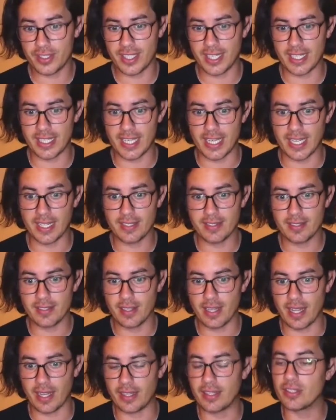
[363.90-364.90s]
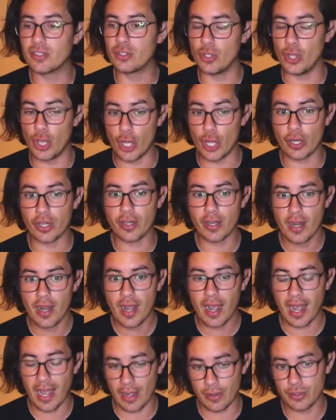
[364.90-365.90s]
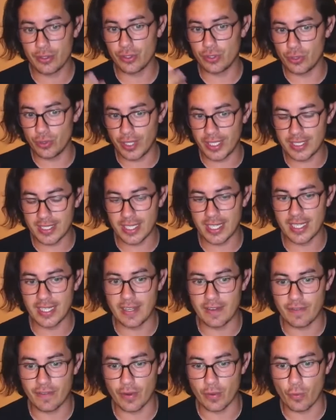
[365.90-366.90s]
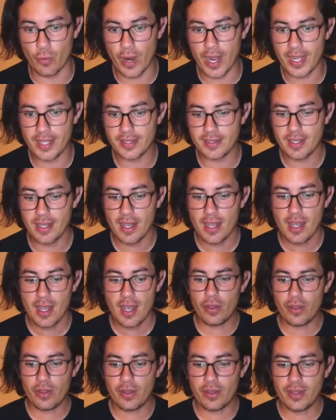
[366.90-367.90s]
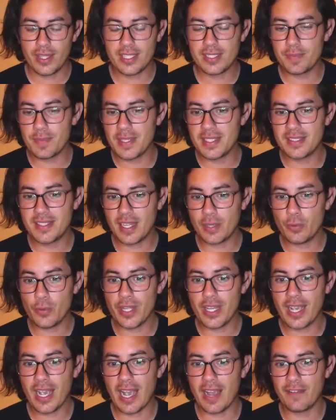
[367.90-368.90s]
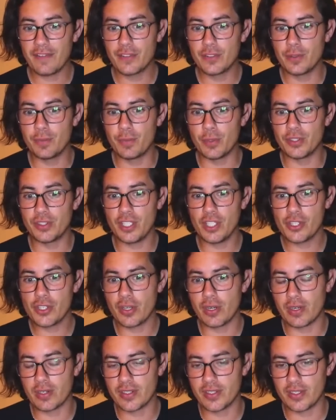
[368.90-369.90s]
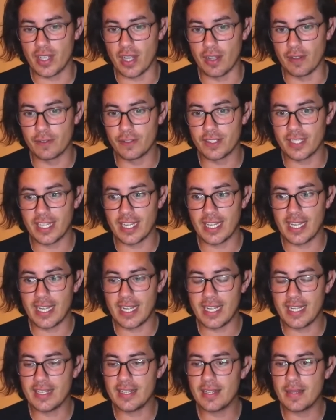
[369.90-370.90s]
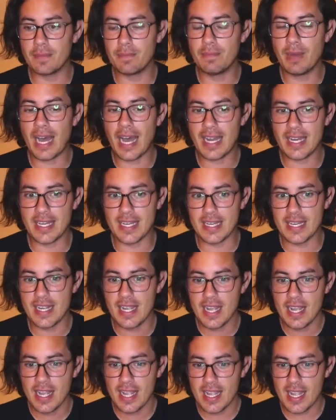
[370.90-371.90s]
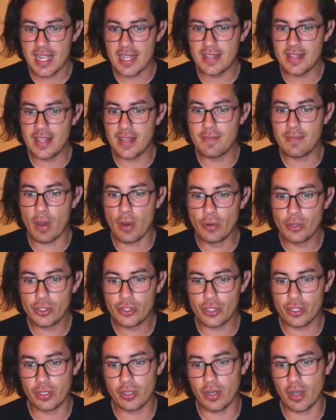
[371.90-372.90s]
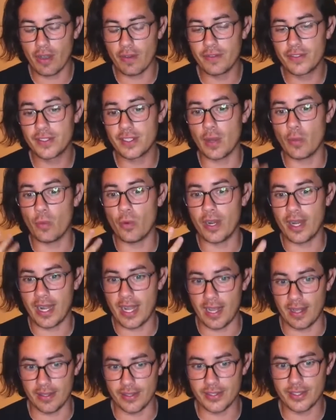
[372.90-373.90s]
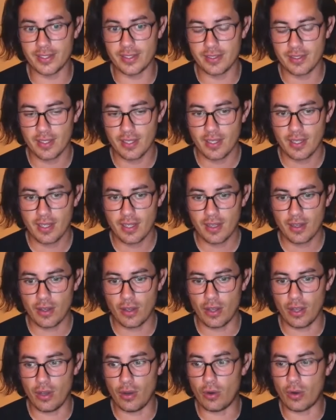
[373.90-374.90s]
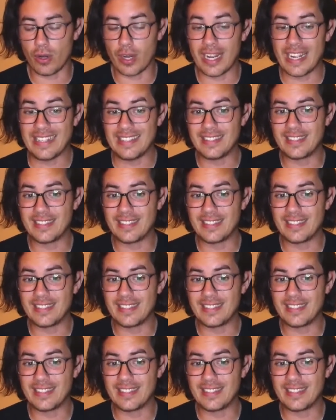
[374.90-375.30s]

techniques, like to learn how to do it in different ways, this means that we have to position ourselves in the body, in the motion of someone else, or